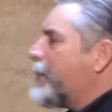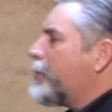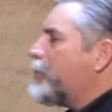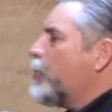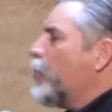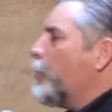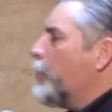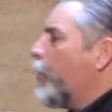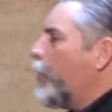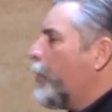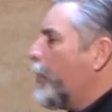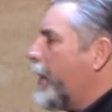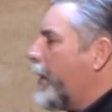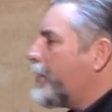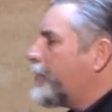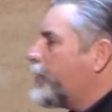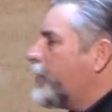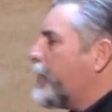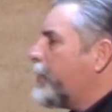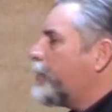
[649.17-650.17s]
There's no more
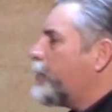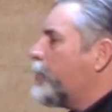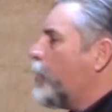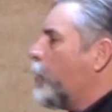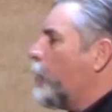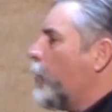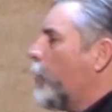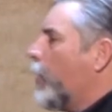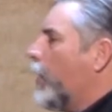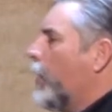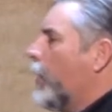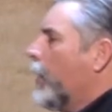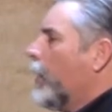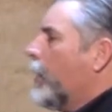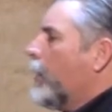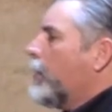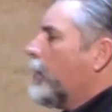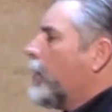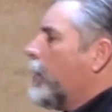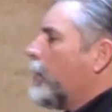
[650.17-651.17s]
wrestle. There's no more
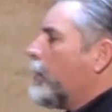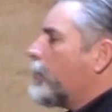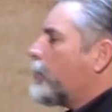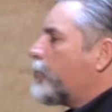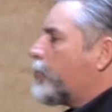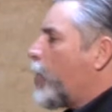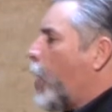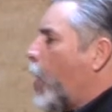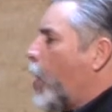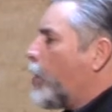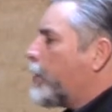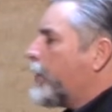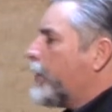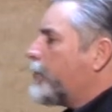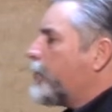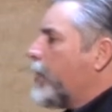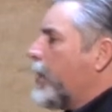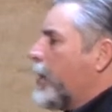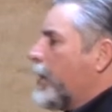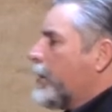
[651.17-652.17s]
uh, talk.
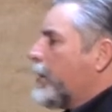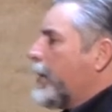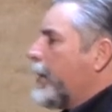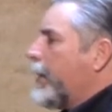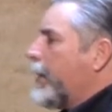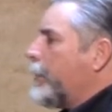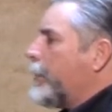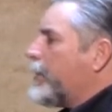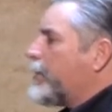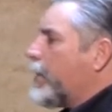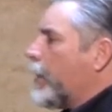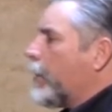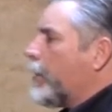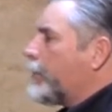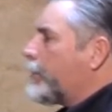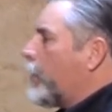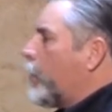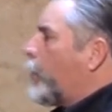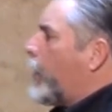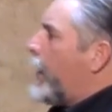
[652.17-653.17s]
There's no, the enemy's not
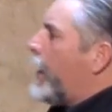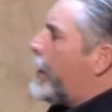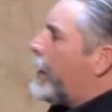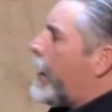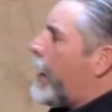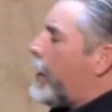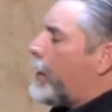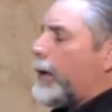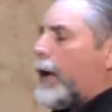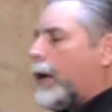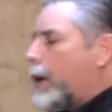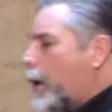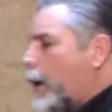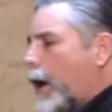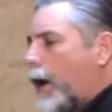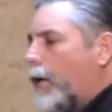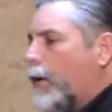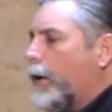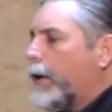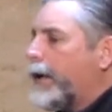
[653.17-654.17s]
going to say, well, yeah, no, no,
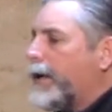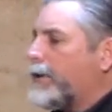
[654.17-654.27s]
no.